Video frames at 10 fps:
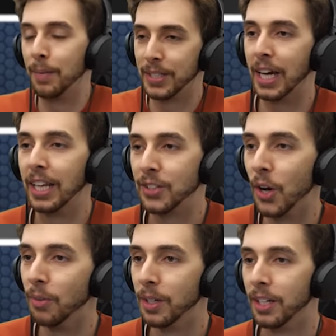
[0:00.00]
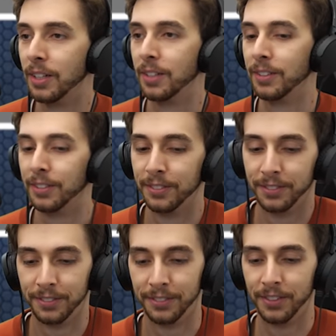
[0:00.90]
I'm excited, let's go. Creation
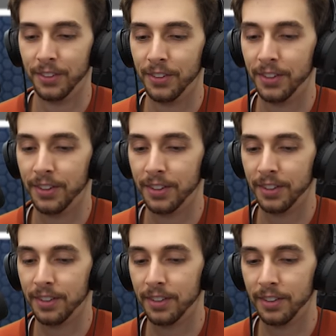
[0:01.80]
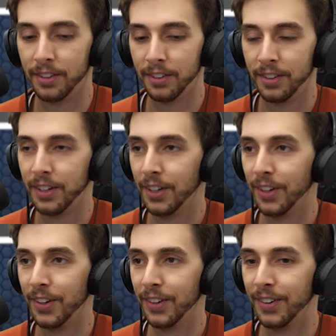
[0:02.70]
is an act of sheer
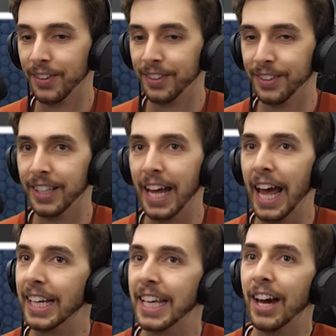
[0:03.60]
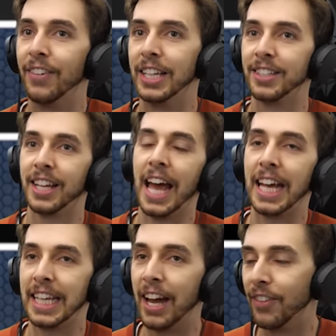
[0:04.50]
will. Heck yeah it is,
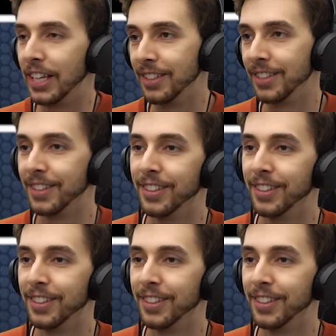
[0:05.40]
heck yeah it is.